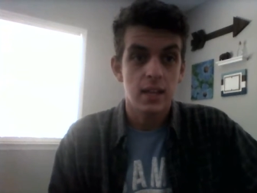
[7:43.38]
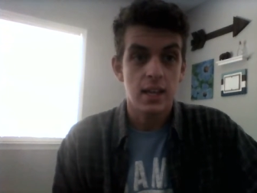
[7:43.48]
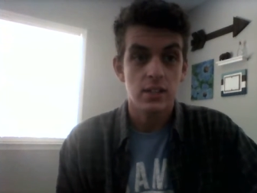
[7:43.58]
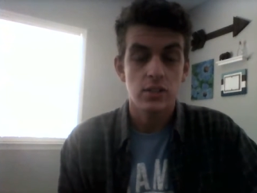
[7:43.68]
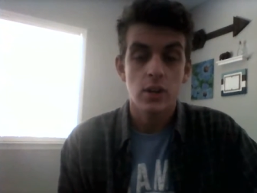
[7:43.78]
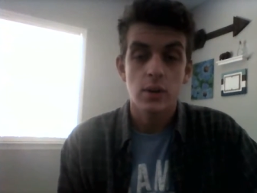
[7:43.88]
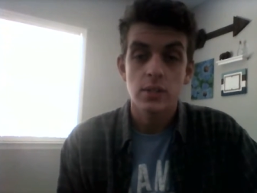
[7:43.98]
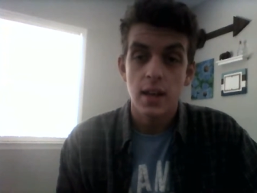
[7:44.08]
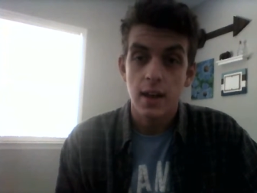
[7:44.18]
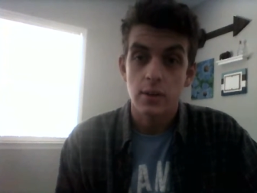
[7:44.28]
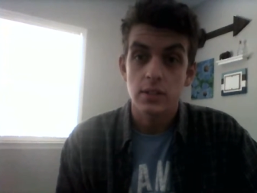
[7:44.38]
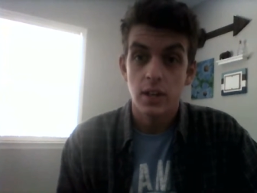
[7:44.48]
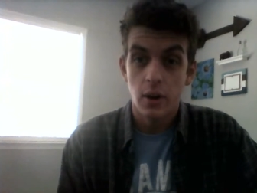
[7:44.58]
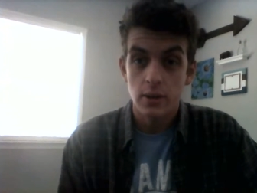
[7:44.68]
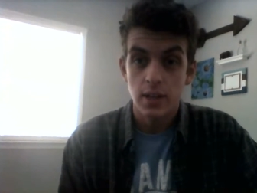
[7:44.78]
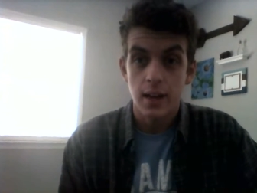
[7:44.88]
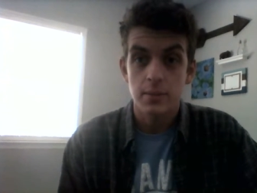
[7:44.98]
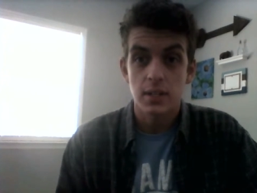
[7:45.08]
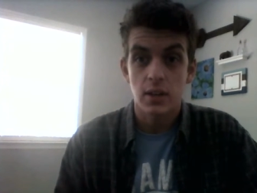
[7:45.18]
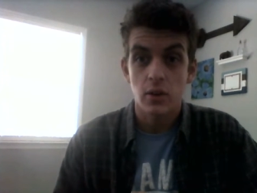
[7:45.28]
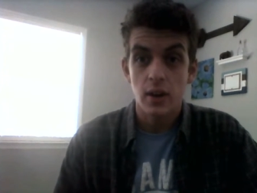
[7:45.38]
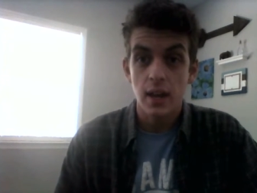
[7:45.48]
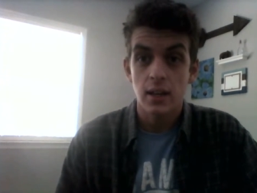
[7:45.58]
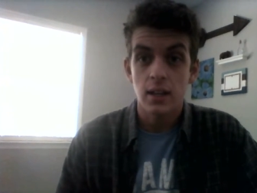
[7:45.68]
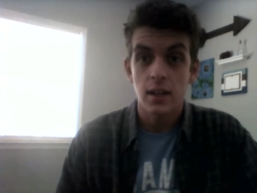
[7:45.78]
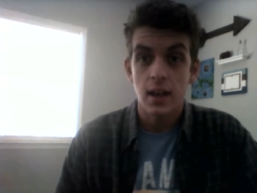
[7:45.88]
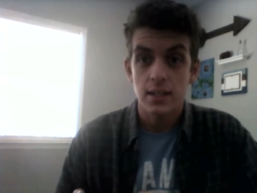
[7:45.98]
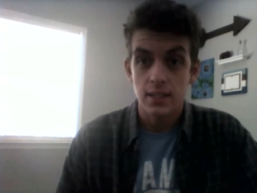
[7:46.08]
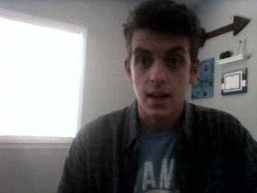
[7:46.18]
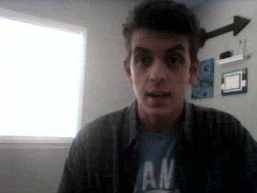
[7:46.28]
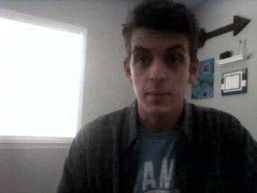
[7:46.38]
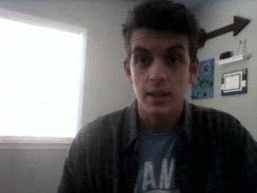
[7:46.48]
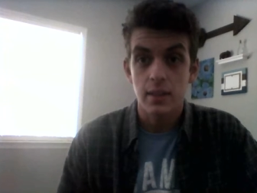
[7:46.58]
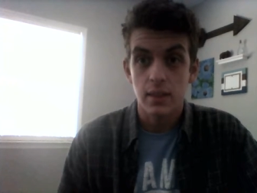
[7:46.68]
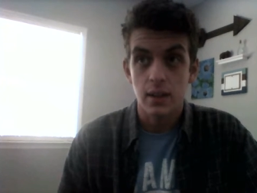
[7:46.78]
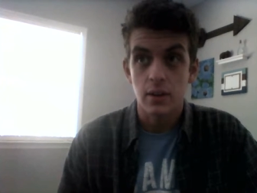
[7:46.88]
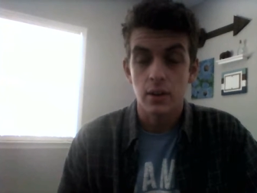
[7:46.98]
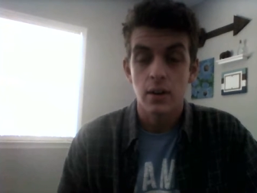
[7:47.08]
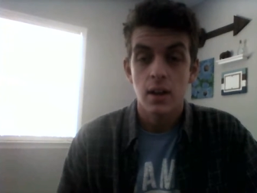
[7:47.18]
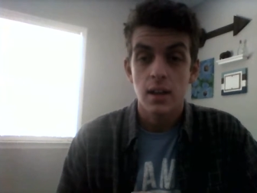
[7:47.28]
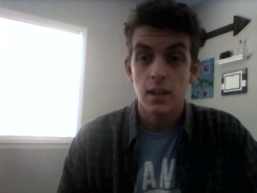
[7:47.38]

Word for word: it shows how stereotypes and creating a type in theater